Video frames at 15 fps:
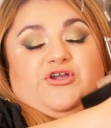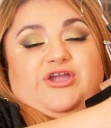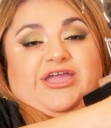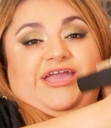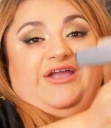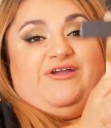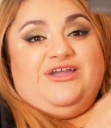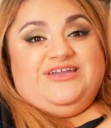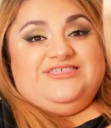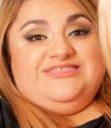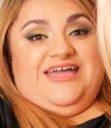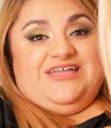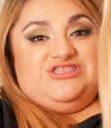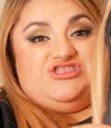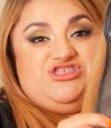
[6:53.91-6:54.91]
your hair
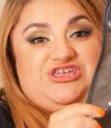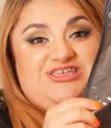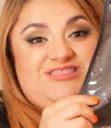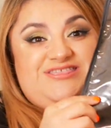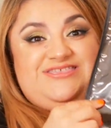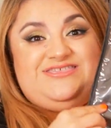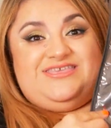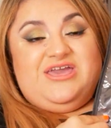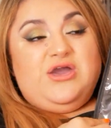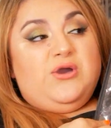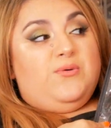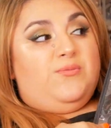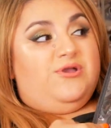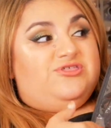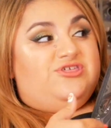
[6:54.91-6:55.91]
extensions,
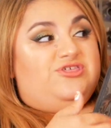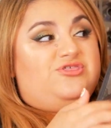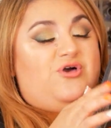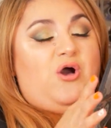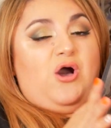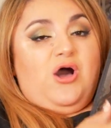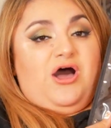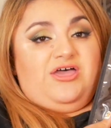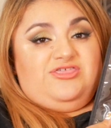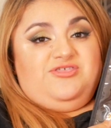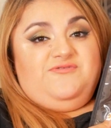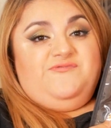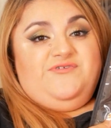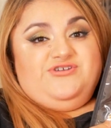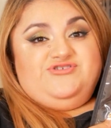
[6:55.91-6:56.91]
which is
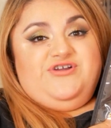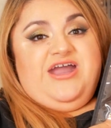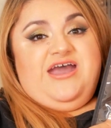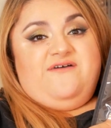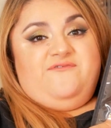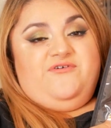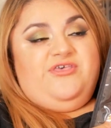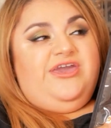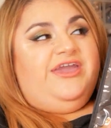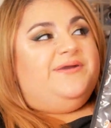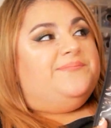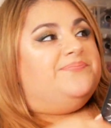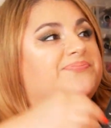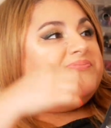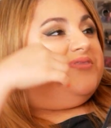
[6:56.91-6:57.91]
awesome for
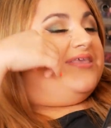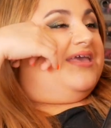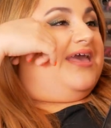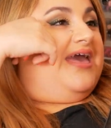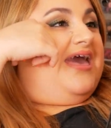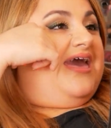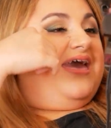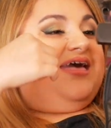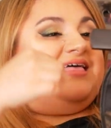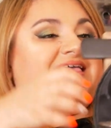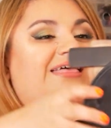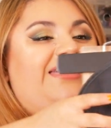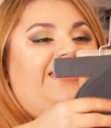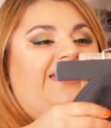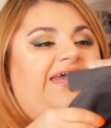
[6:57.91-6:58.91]
traveling
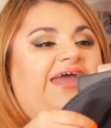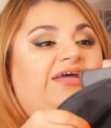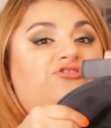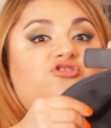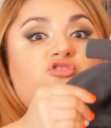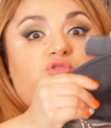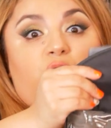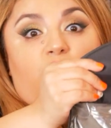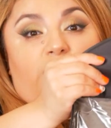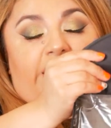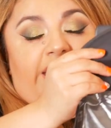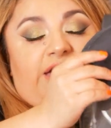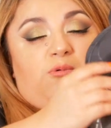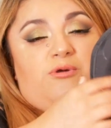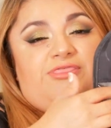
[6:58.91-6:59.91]
and
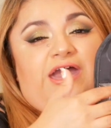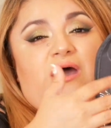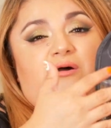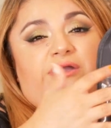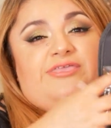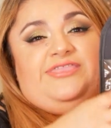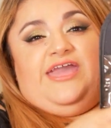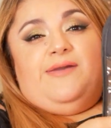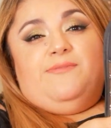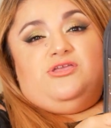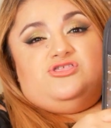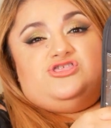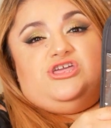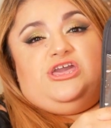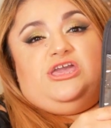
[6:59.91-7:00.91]
storing without
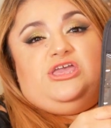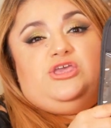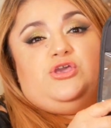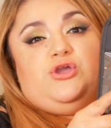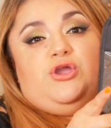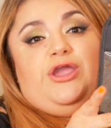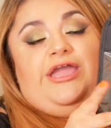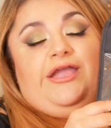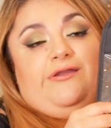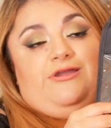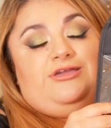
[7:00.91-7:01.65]
damaging your